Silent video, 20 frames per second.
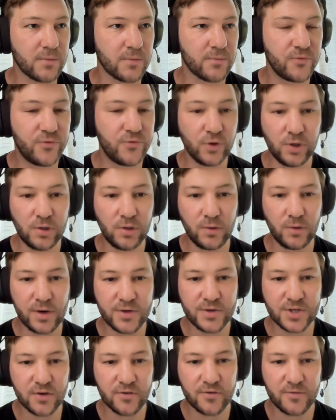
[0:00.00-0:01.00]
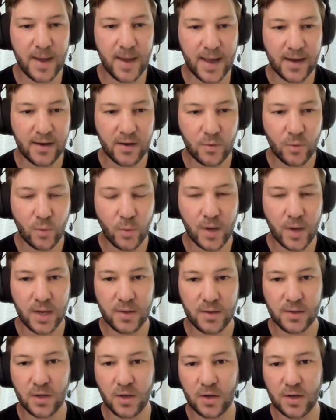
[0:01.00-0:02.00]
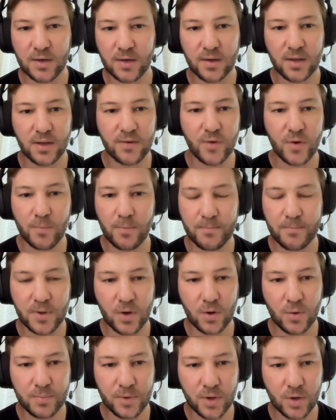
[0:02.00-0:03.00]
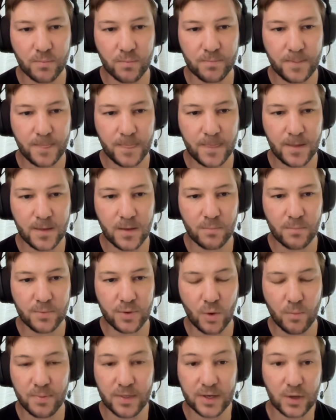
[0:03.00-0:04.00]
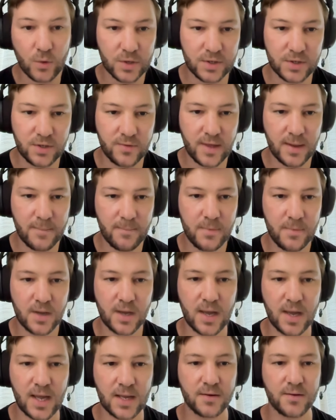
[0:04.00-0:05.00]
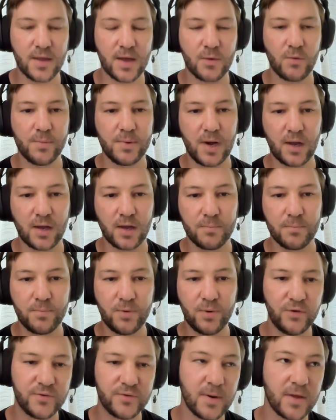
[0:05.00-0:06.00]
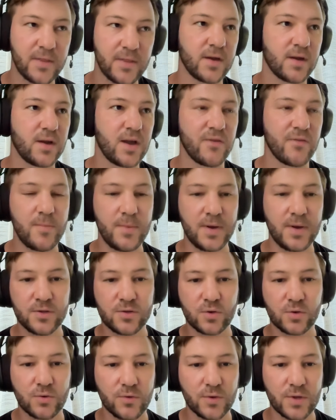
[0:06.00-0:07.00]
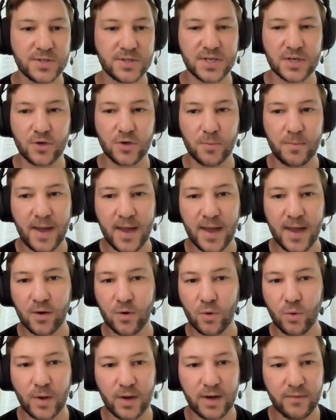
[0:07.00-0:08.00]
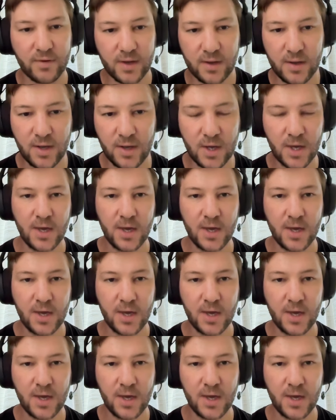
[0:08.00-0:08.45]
full reserve bank where you can give your Bitcoin to them, and they will be like approved by the government or the central bank or whatever,